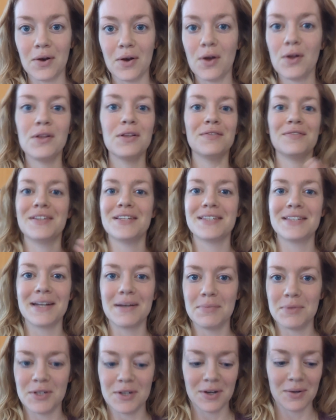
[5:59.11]
all of this that
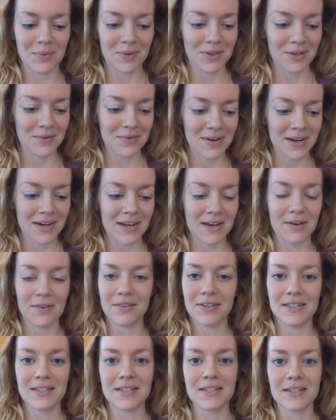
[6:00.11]
I'm sharing with you right now,
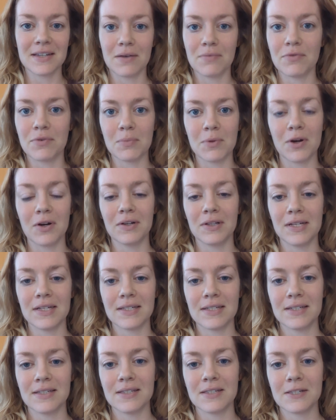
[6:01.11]
this has come from hard
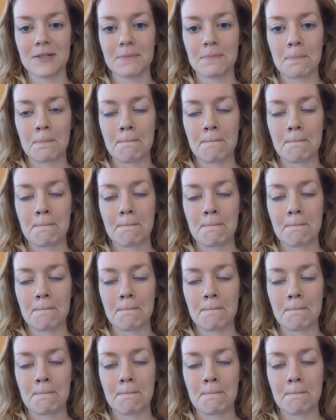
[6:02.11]
lessons.